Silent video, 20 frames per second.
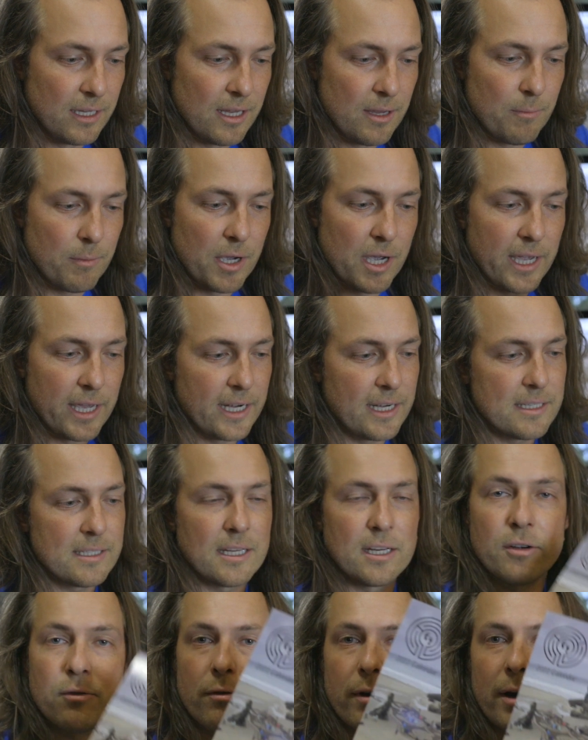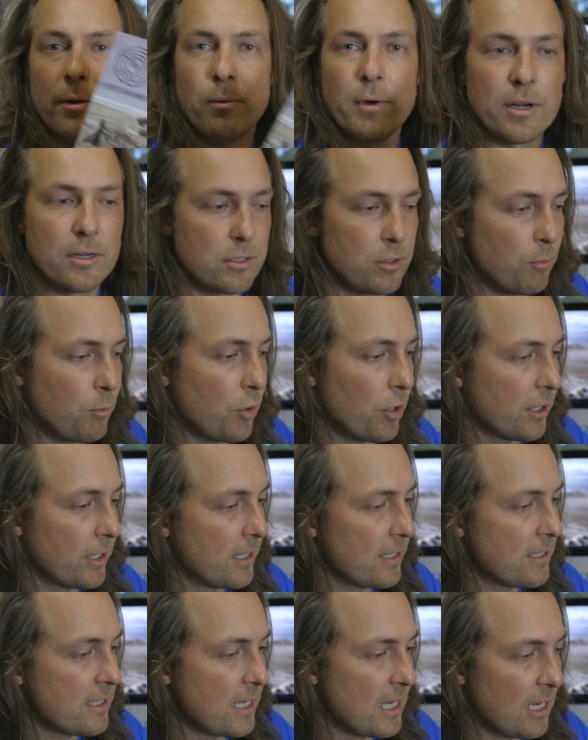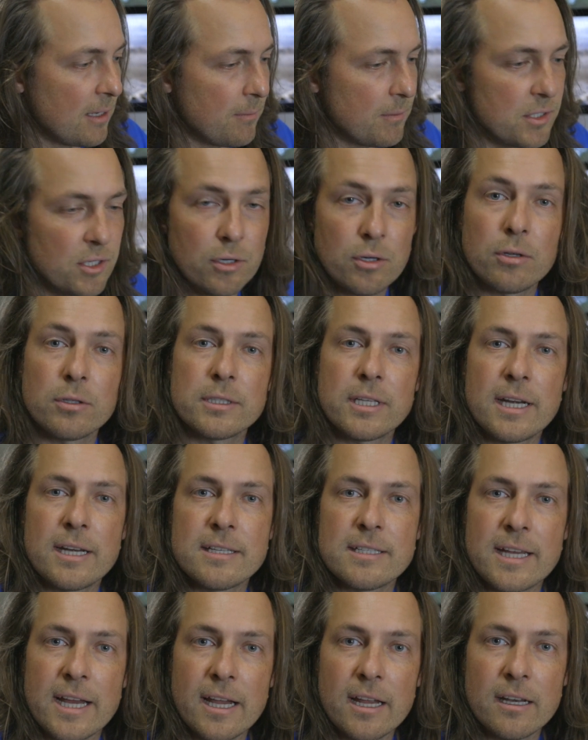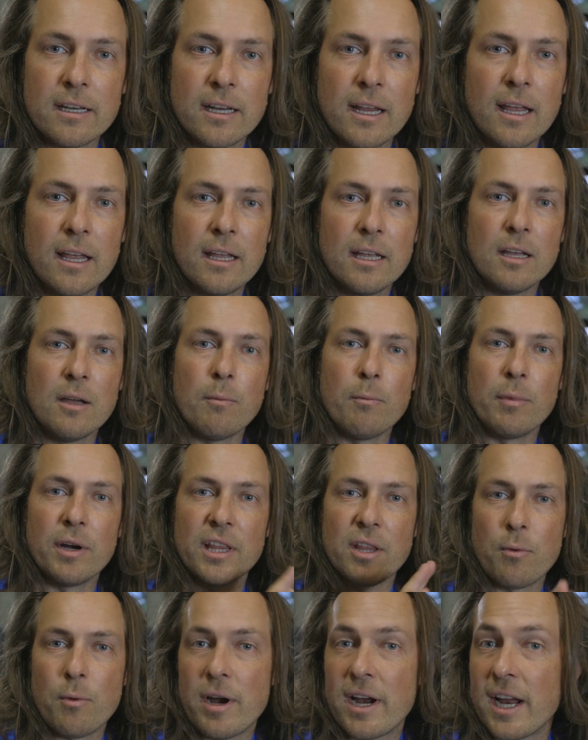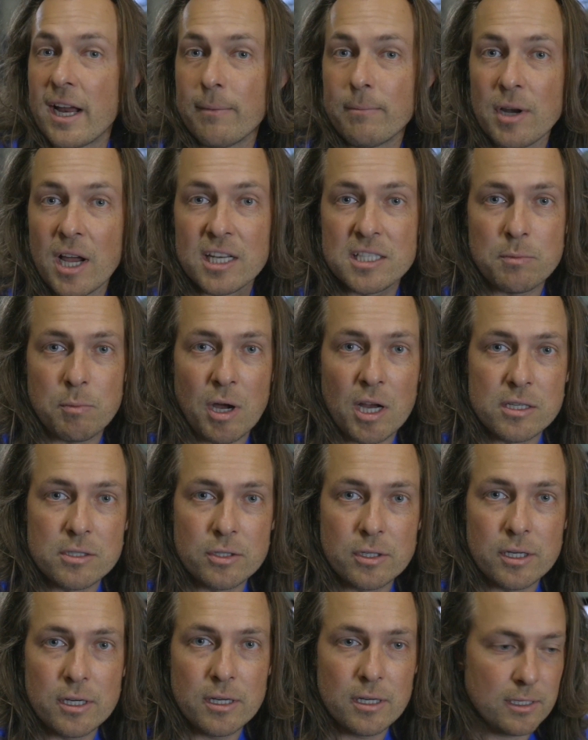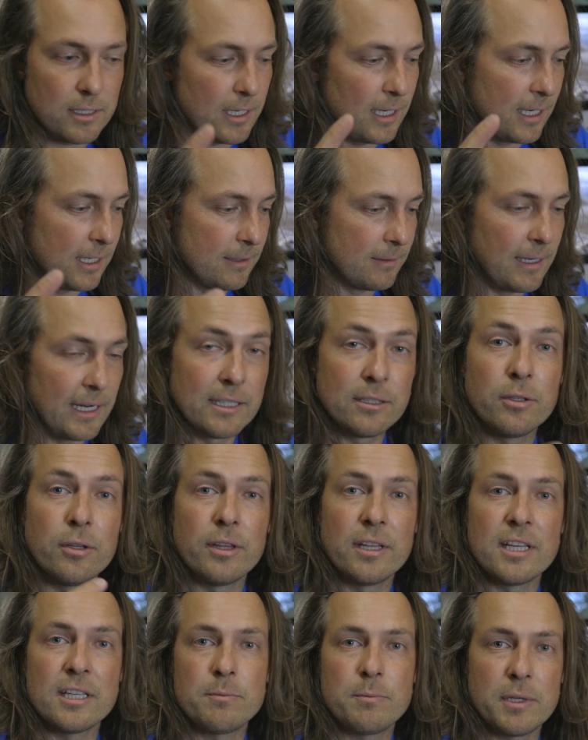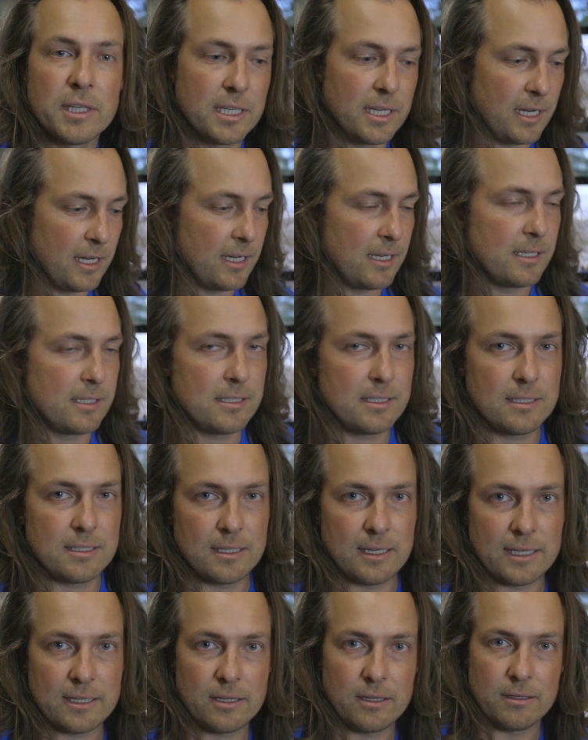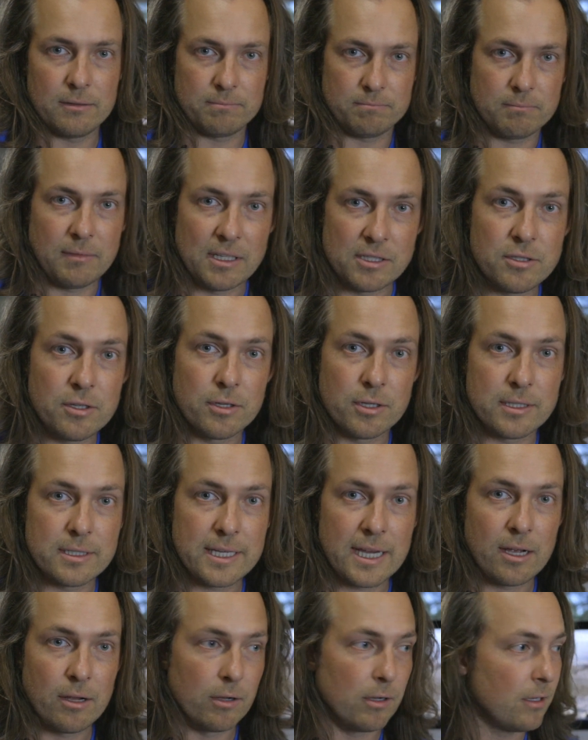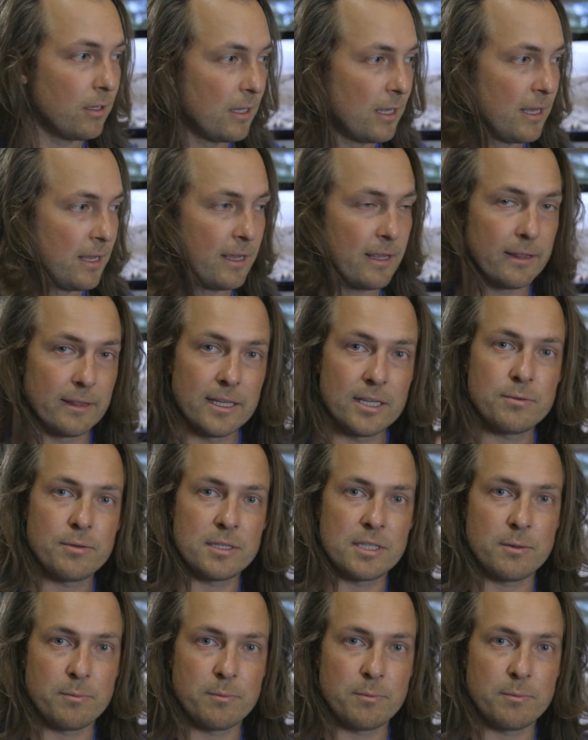but it is a great way to support this team, Circles in the Sand. By the way, I'm not sponsored. I do this because, as you could tell, this was the